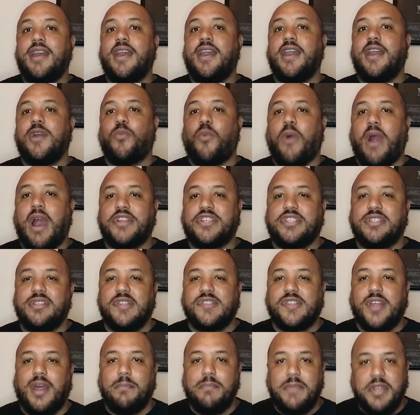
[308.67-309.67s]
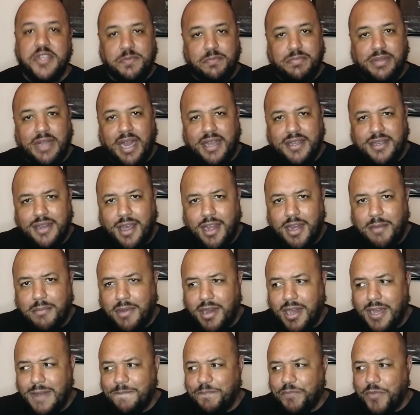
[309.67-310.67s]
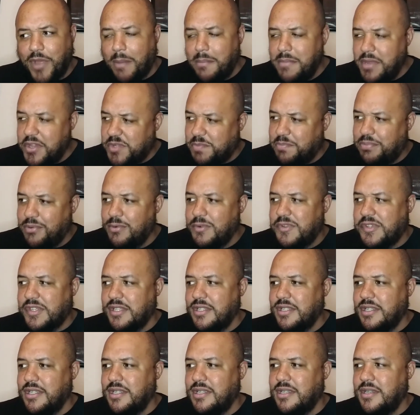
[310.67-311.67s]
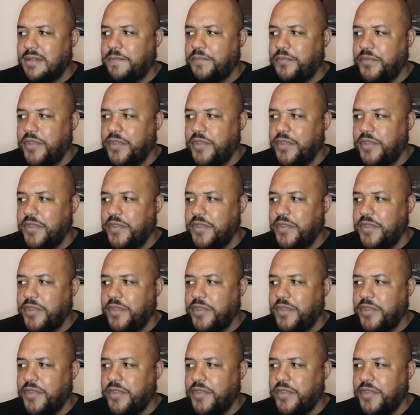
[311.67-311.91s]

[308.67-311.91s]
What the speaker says: And watching this, I miss Black Dynamite. I miss Bruce Lee.